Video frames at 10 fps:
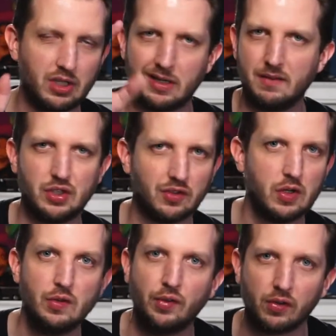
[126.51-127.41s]
You can even just
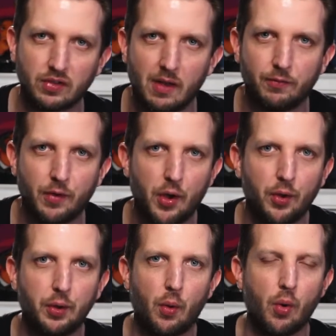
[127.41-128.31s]
use your cell
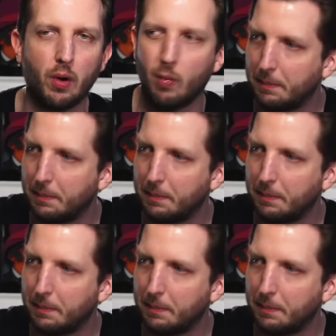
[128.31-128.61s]
phone or